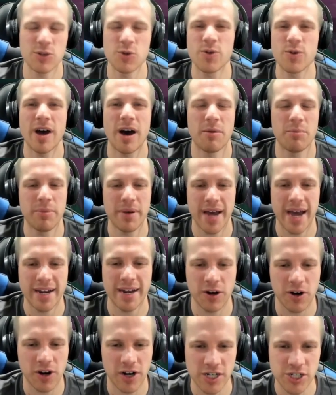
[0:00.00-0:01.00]
You got bad
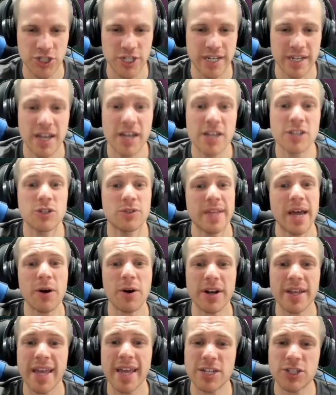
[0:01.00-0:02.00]
RNG. So now
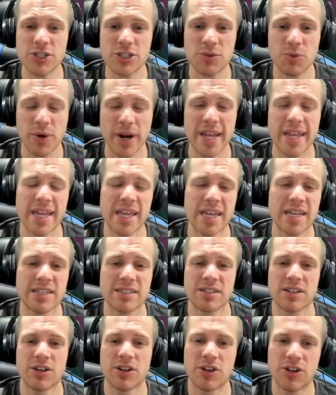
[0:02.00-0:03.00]
our catch rate
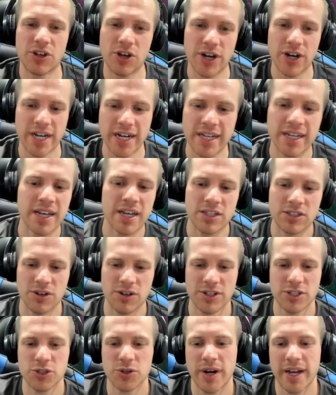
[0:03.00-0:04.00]
is good. So
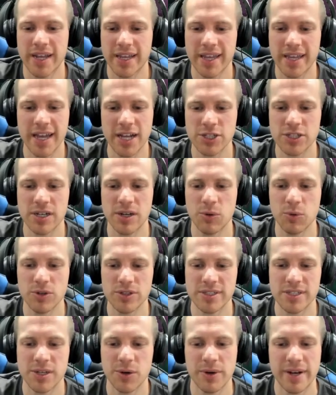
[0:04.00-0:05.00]
let's try and catch it. We'll
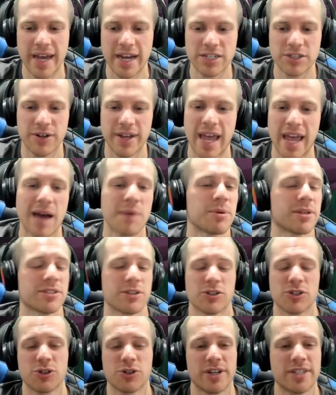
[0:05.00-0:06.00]
see what actually happens.
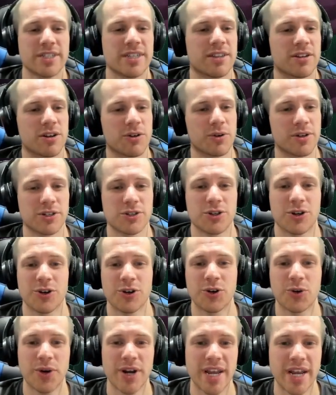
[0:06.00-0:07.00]
Our screen's either going to turn
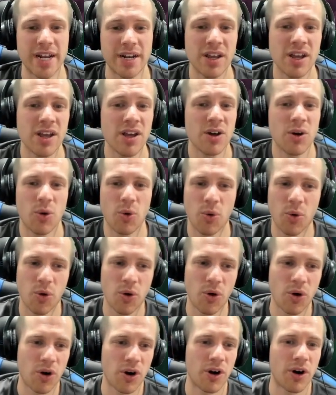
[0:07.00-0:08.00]
green
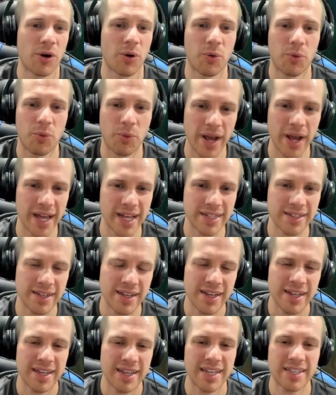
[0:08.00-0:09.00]
or red.
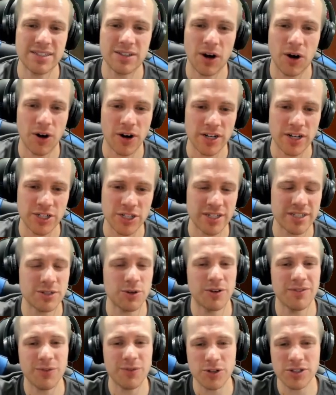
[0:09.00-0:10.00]
It's RNG,
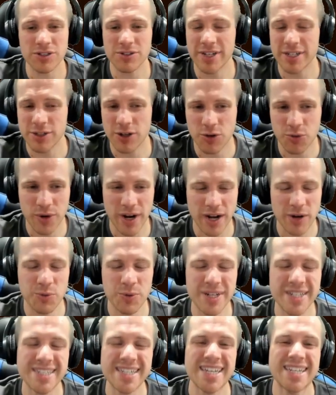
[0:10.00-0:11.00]
so unfortunately it turned red.
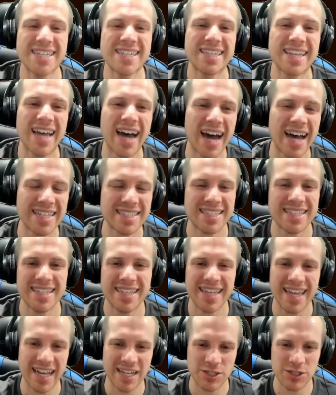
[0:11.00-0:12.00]
We did not
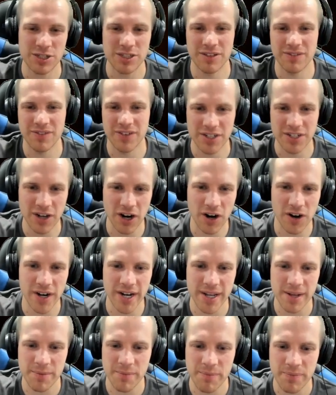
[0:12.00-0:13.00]
catch the Venari.